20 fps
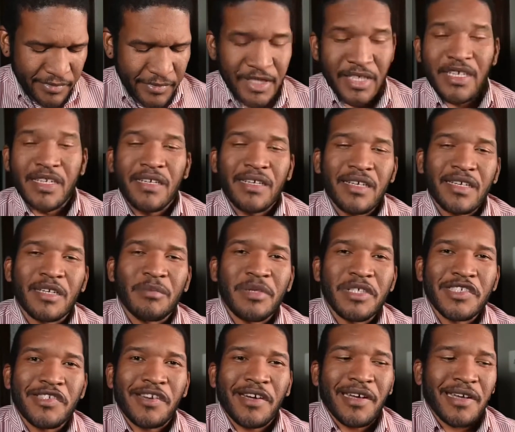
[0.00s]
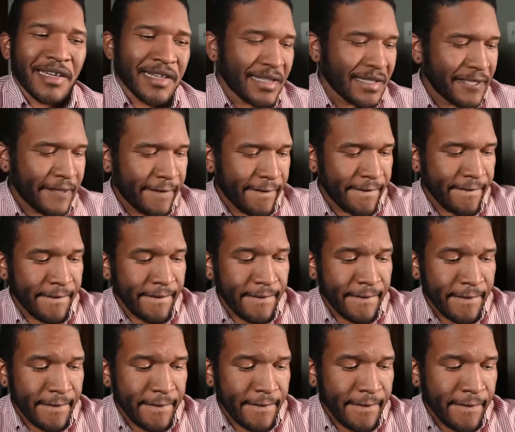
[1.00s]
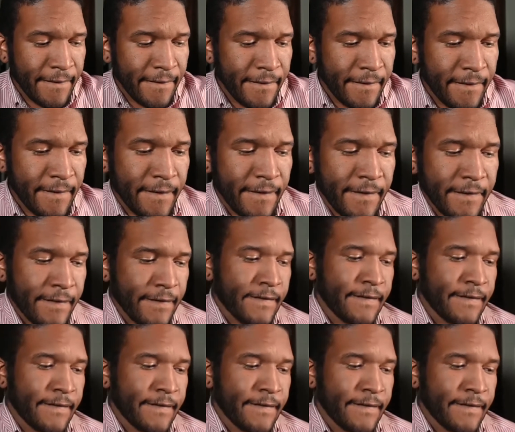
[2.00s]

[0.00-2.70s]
it could be trying. And